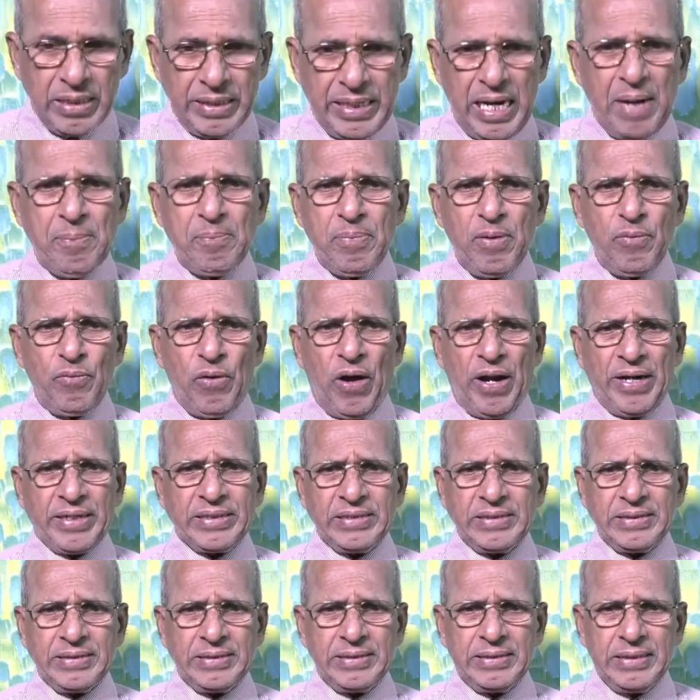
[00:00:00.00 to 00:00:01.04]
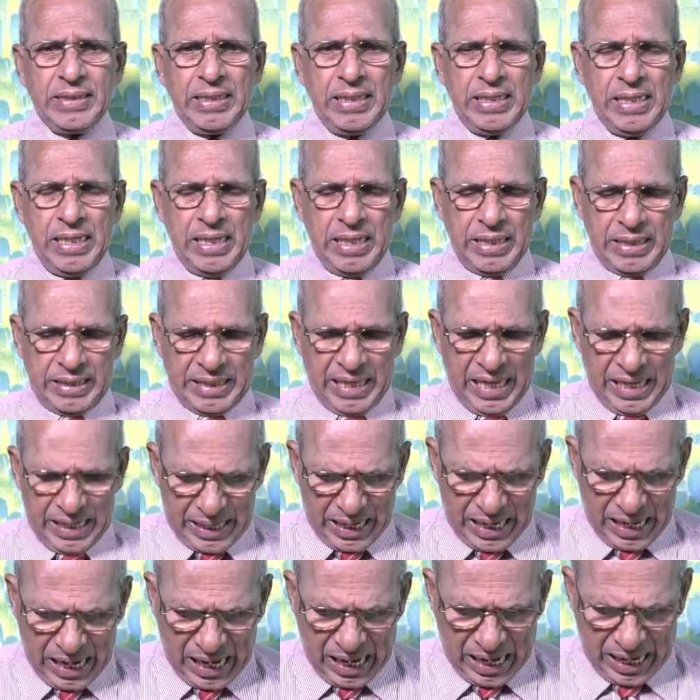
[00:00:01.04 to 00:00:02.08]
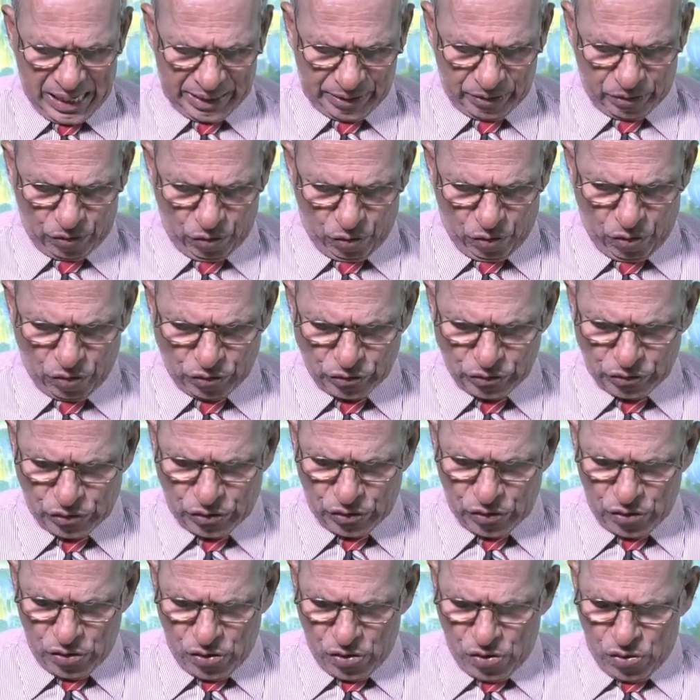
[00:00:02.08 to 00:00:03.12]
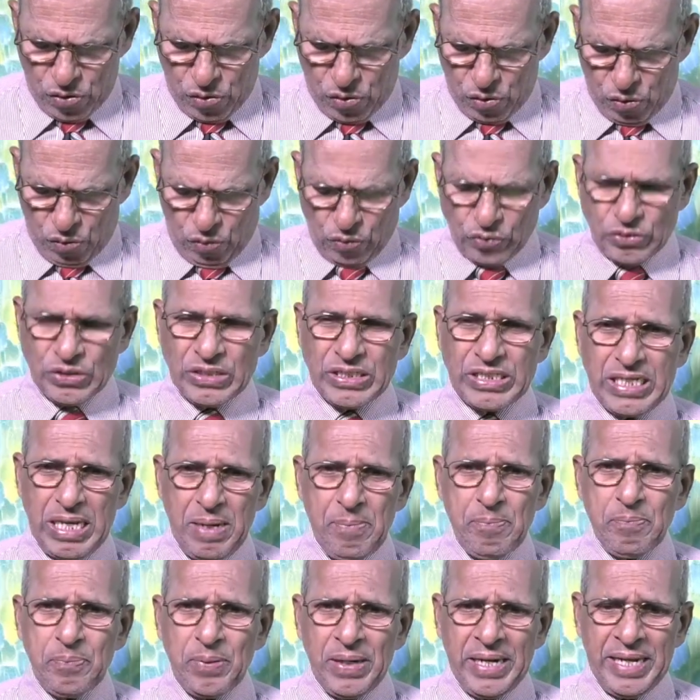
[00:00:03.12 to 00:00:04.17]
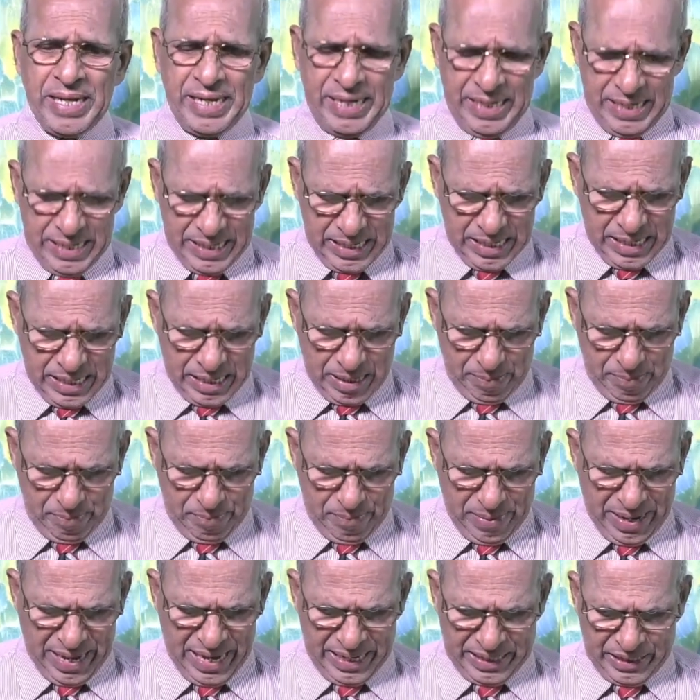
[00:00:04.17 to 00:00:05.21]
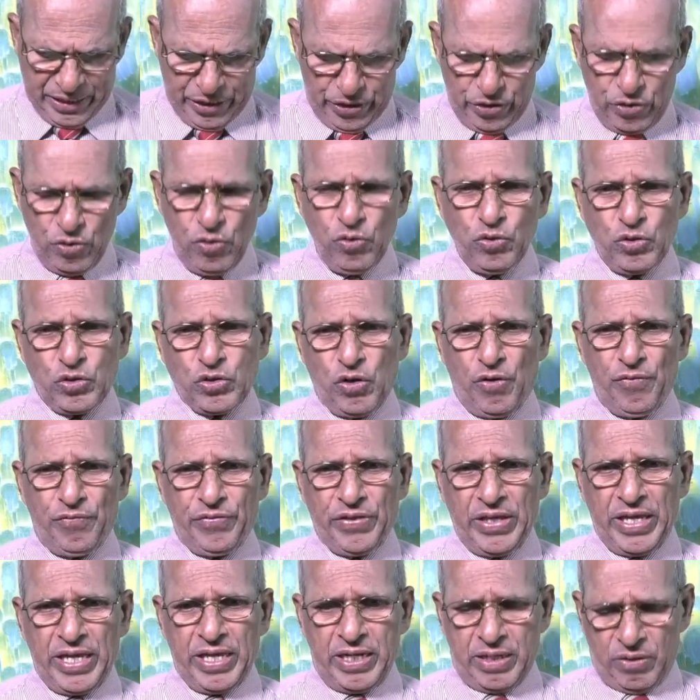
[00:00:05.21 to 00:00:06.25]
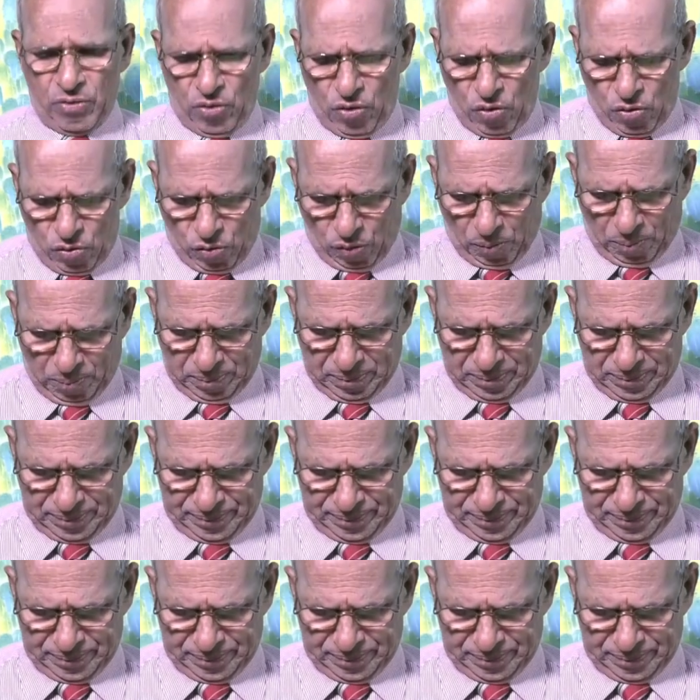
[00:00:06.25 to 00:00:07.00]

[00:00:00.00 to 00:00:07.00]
Number one, there are those who simply make use of their home.